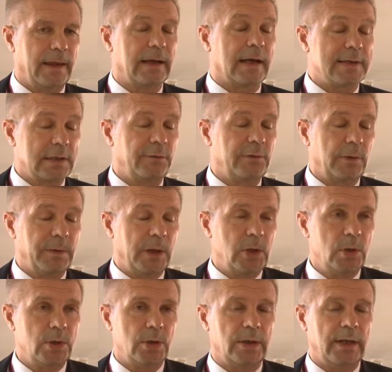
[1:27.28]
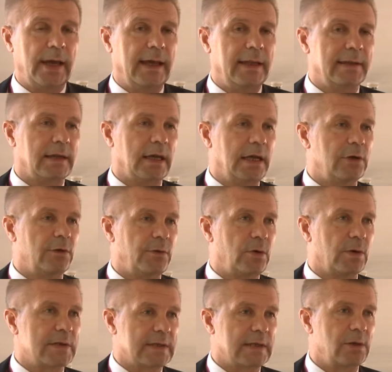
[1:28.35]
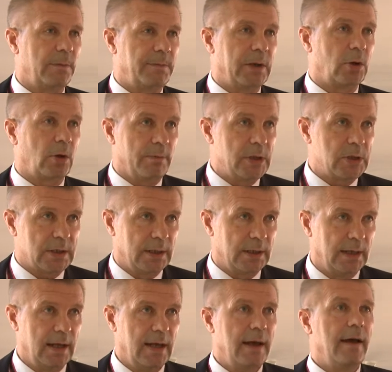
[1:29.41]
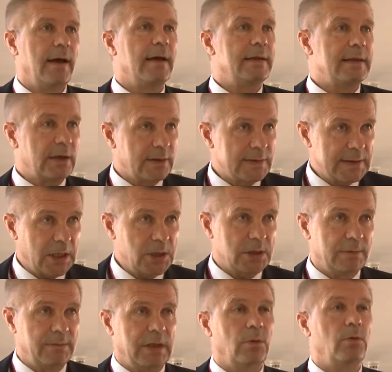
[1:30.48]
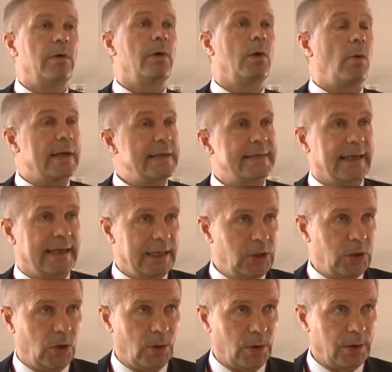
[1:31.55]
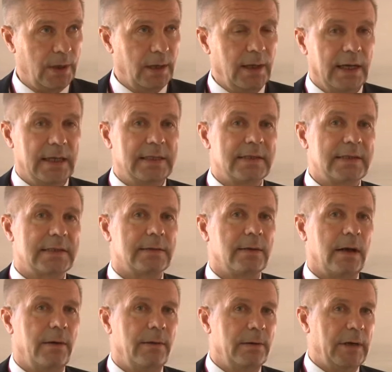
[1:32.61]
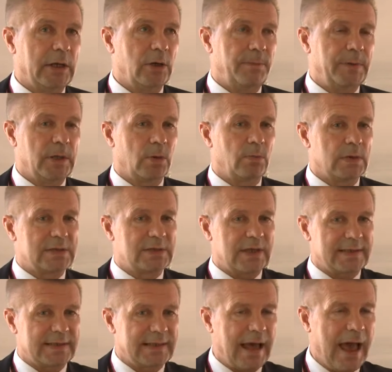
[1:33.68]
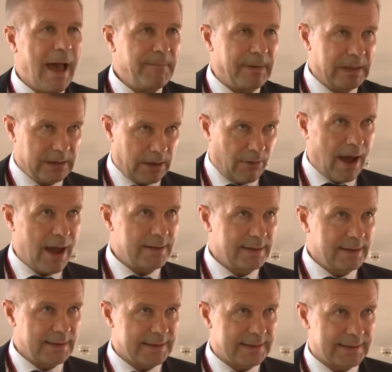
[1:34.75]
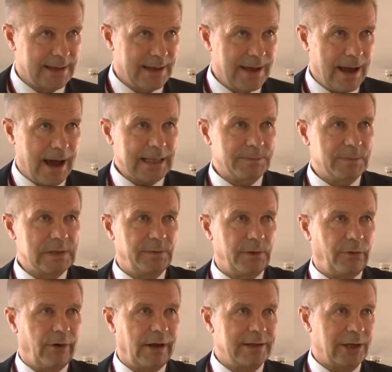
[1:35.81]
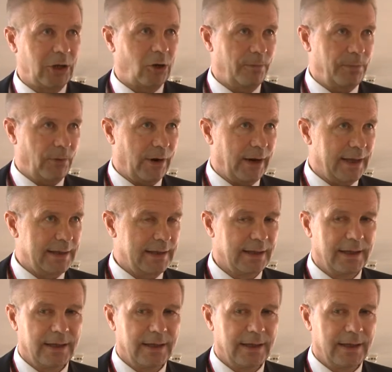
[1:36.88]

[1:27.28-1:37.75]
Council of European Union, and of course the European Commission. Negotiation means we will once again talk. And this is, in my opinion, what just happened around this atmosphere, around the copyright.